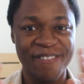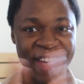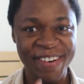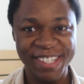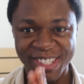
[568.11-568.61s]

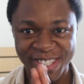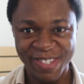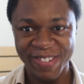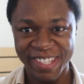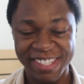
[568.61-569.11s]
very
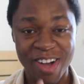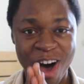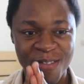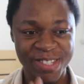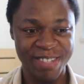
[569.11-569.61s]
soon. It's
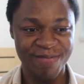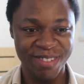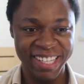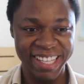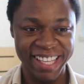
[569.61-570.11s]
almost
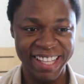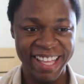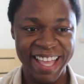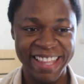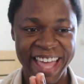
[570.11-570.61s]
completed
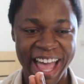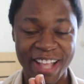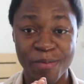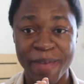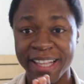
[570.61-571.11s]

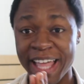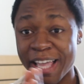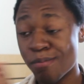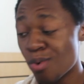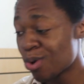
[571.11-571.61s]
that you may
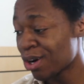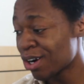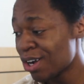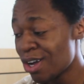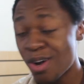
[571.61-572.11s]
like
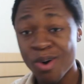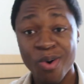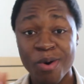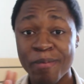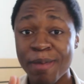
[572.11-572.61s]
more
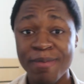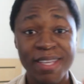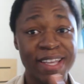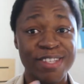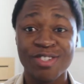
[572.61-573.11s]
or
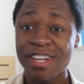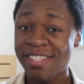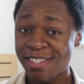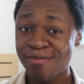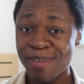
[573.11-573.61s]
maybe
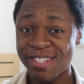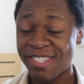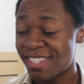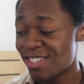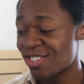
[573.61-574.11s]
just as much
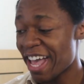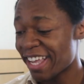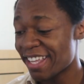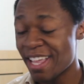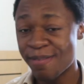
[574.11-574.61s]
as this
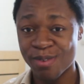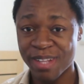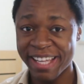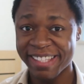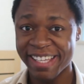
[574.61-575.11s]
jacket if you
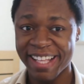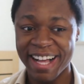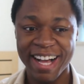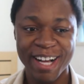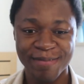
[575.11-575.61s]
liked it.
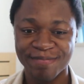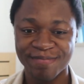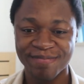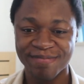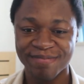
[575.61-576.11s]

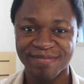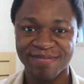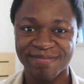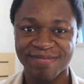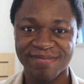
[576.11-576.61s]
Um,
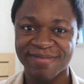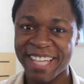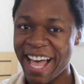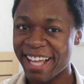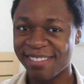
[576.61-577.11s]

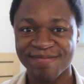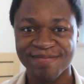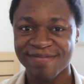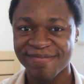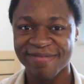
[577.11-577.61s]
yeah,
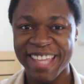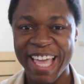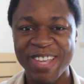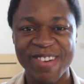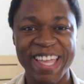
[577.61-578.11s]

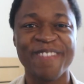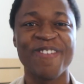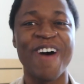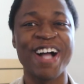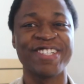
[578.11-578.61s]
thank you again
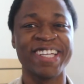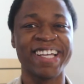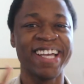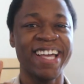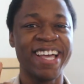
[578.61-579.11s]
for
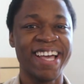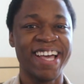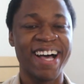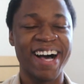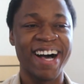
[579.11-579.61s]
watching.
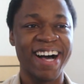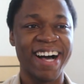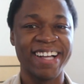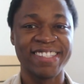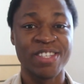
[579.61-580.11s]

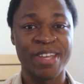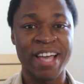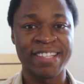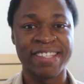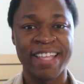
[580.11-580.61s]
Uh, see you
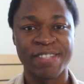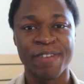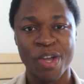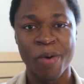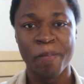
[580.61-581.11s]
guys in the next
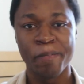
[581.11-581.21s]
video.